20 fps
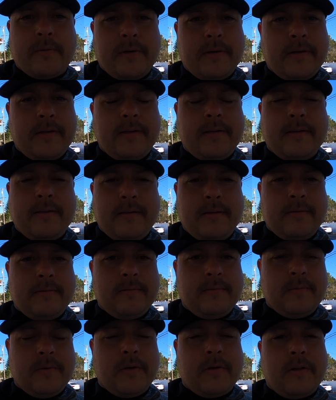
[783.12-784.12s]

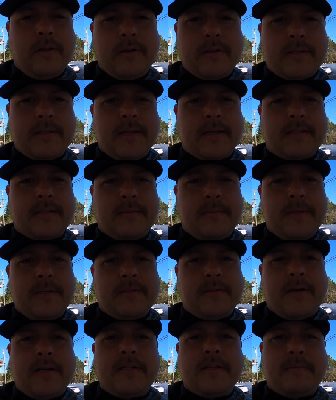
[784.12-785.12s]
real close next to me,
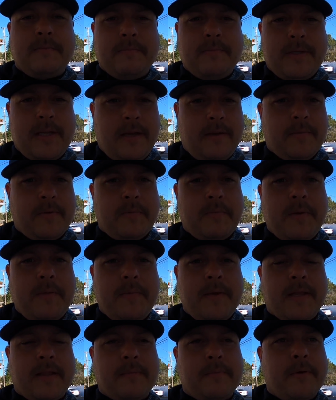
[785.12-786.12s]
so I just tell them to meet
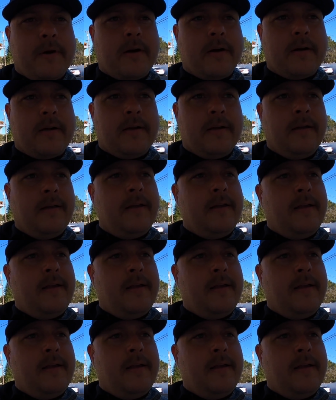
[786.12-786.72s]
me at the park.